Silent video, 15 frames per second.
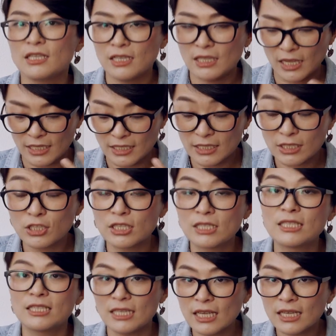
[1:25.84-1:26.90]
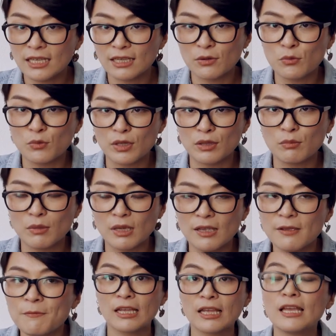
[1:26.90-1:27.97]
to sing with
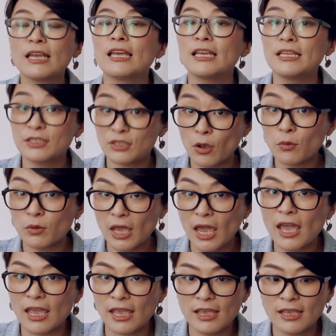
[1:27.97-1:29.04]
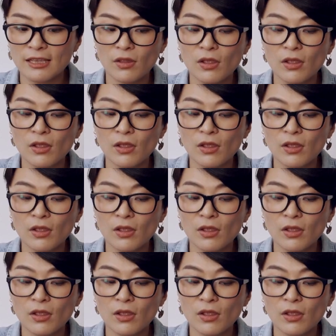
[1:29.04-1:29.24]
me. It's okay.